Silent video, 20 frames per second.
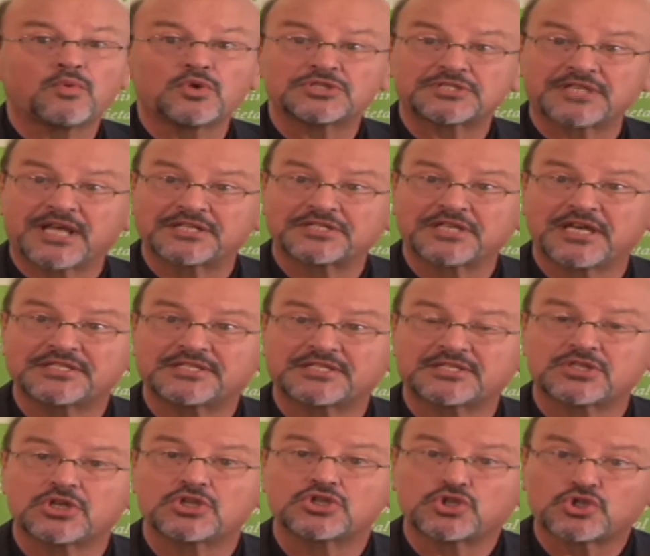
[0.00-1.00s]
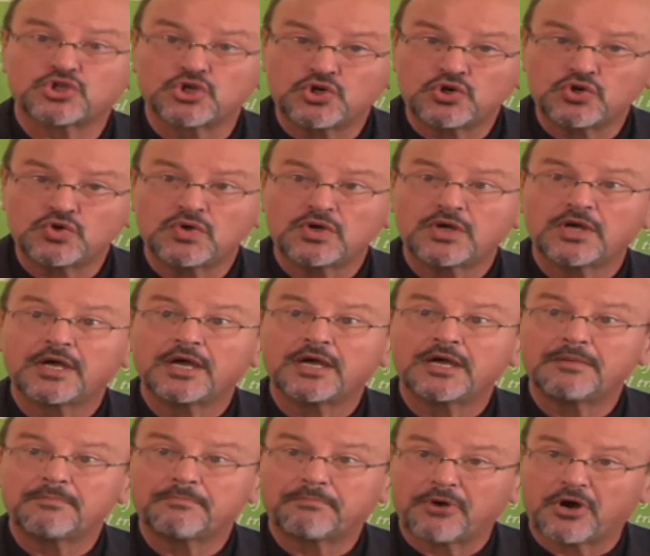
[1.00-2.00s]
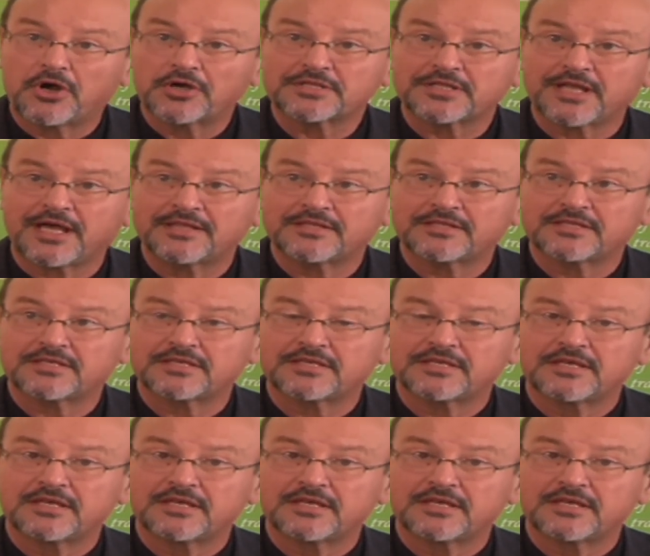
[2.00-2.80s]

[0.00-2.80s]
would suggest two important